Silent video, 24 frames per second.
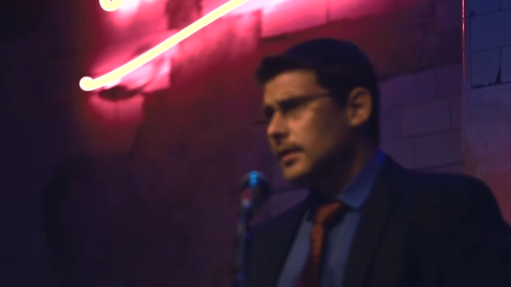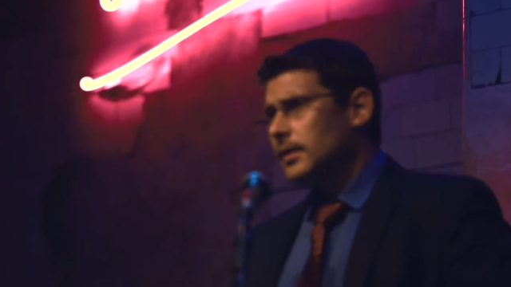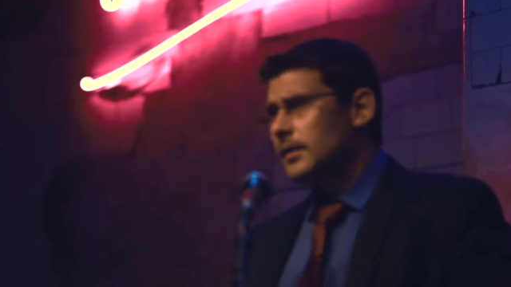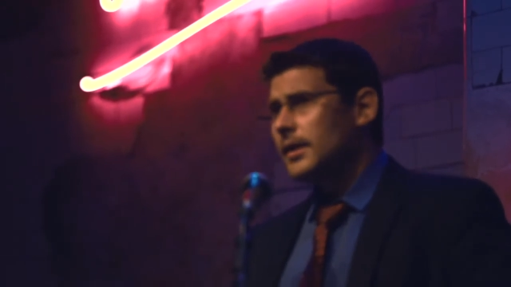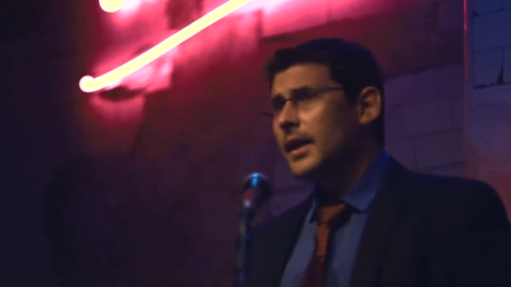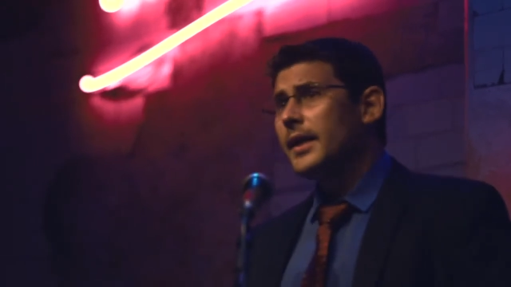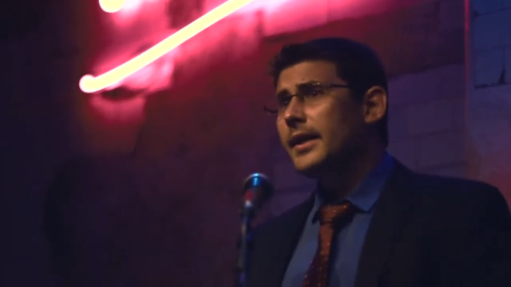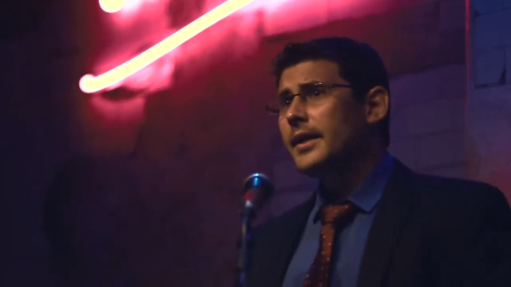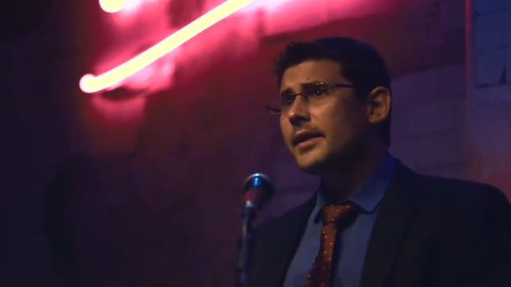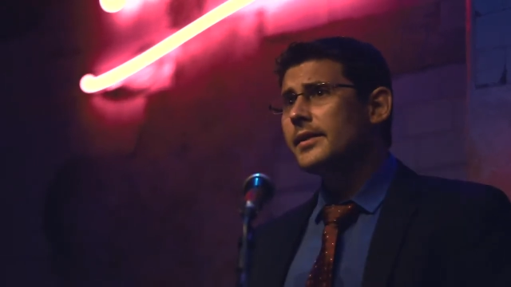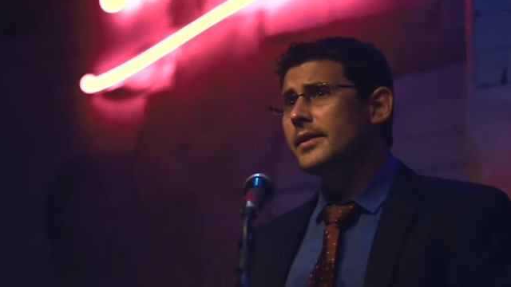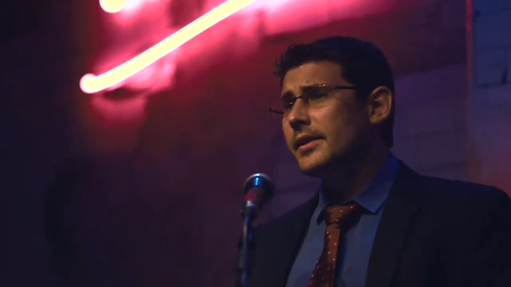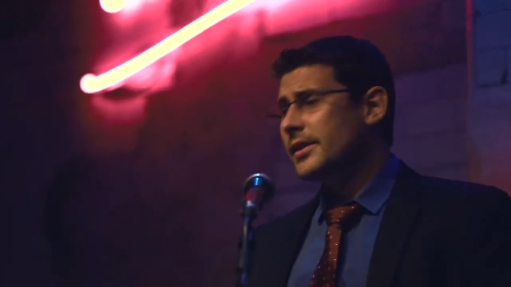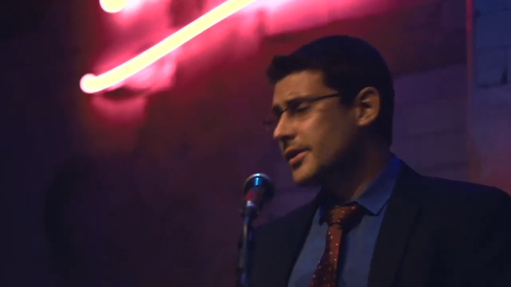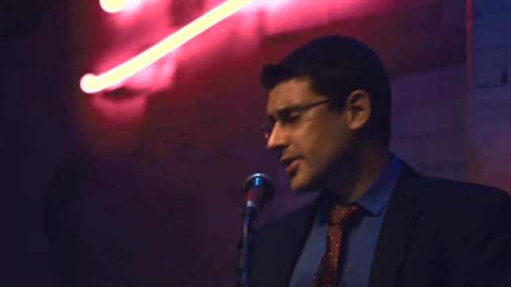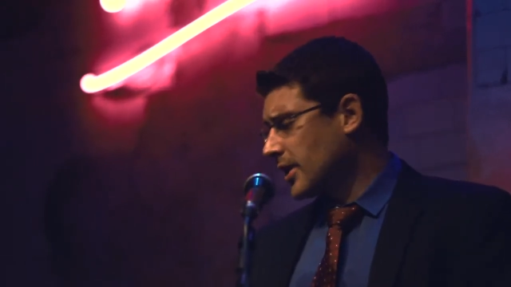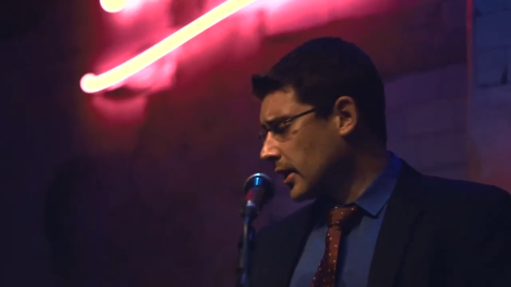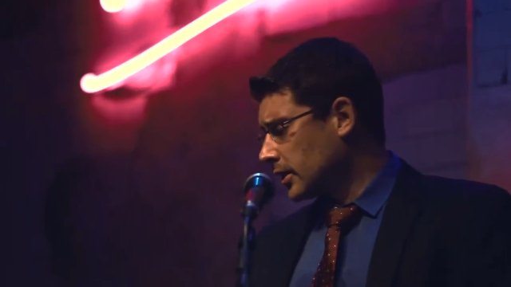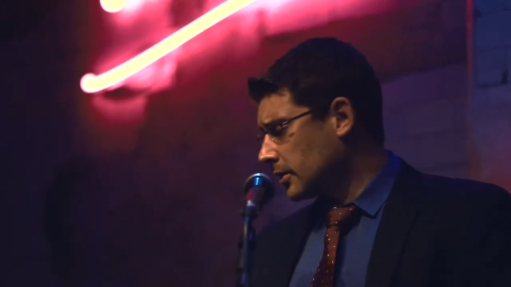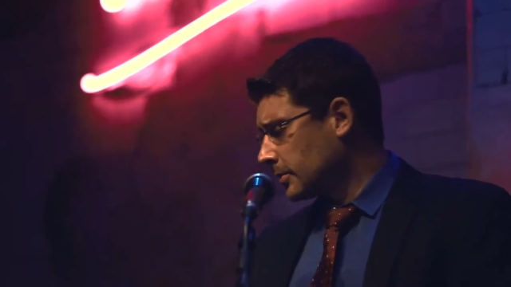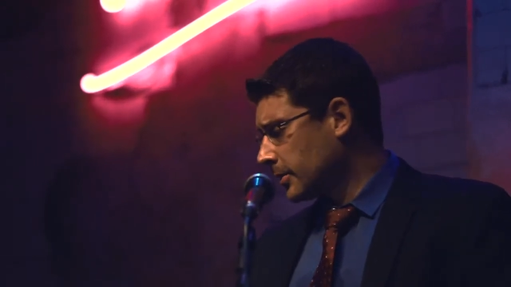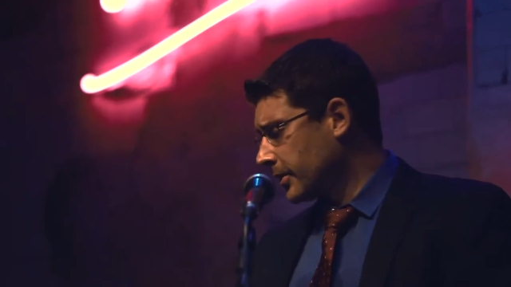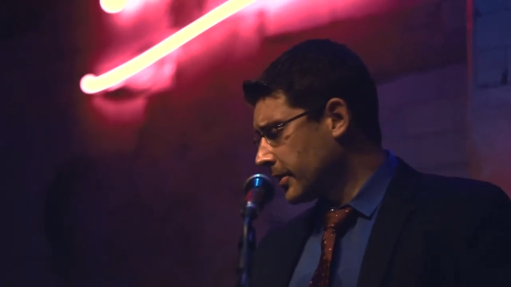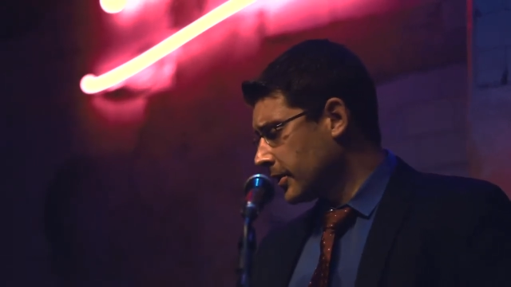Ladies and
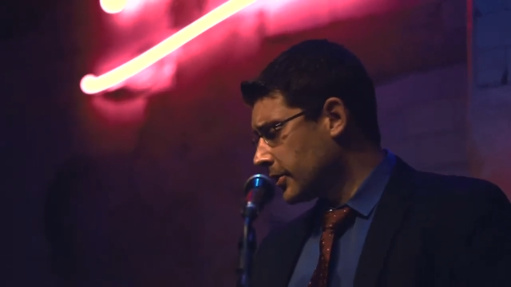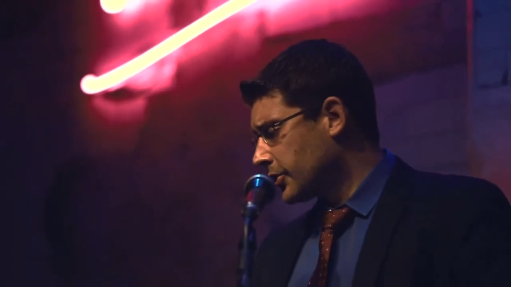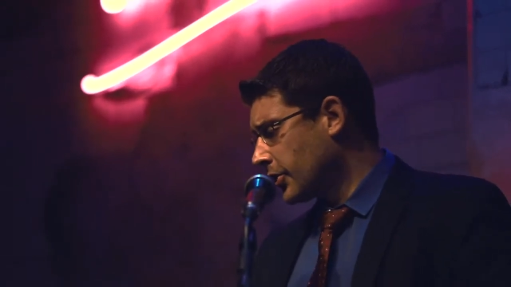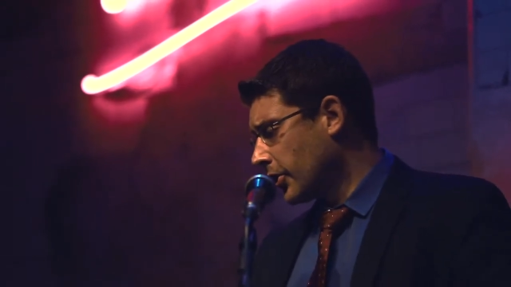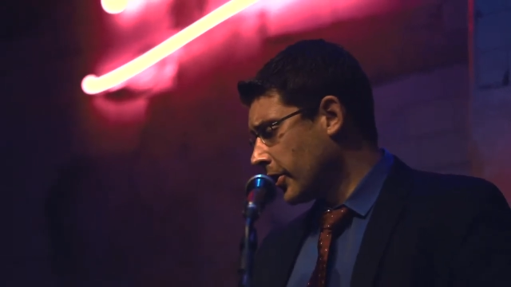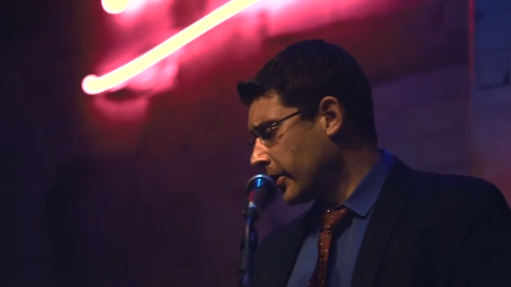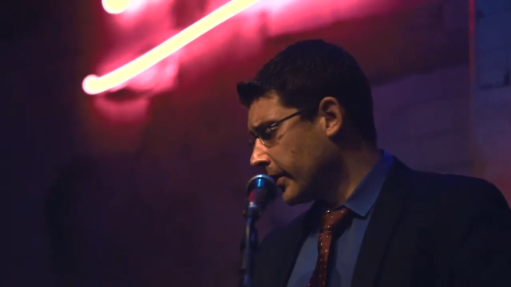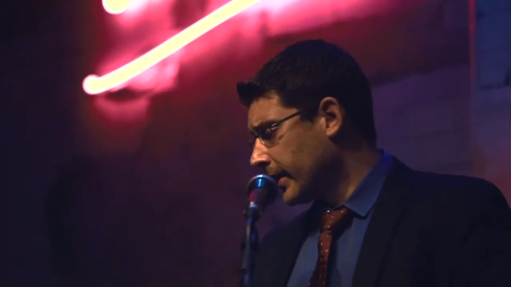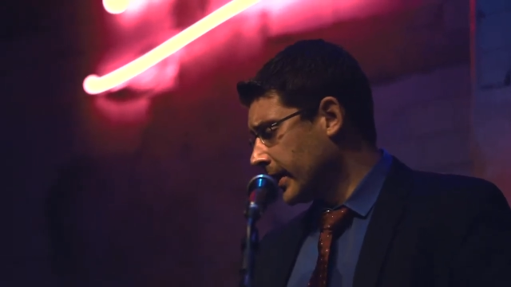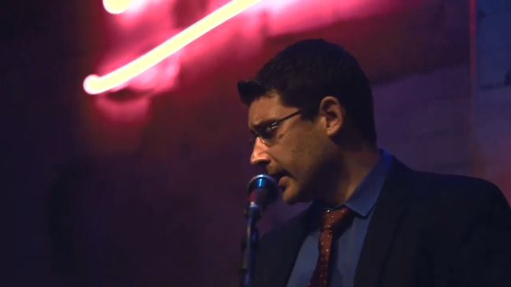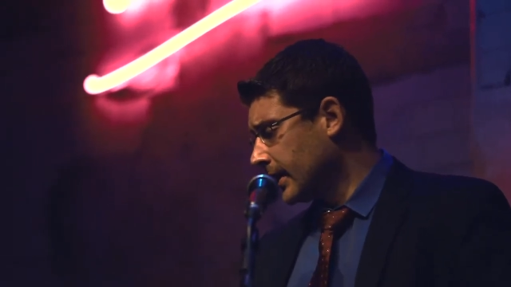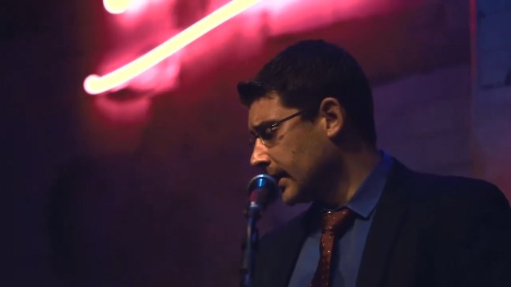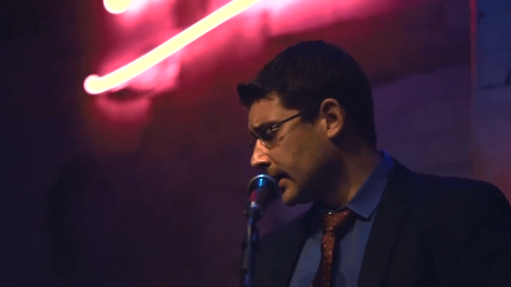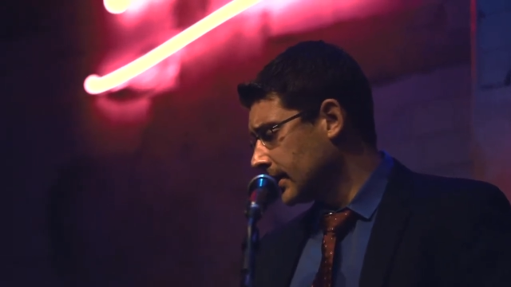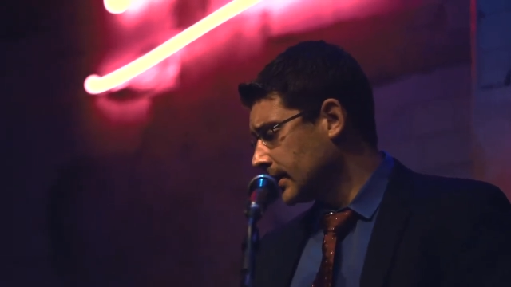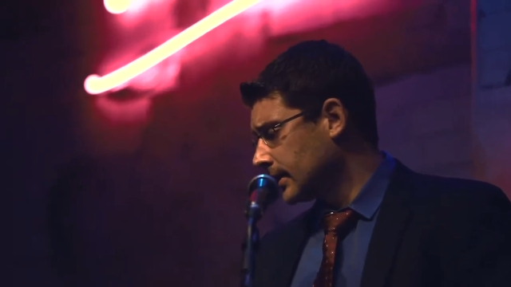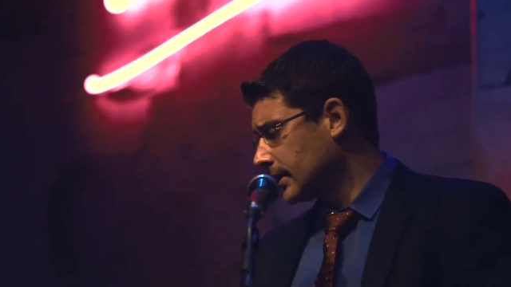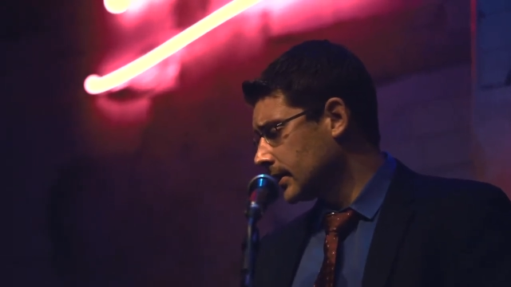gentlemen of the jury,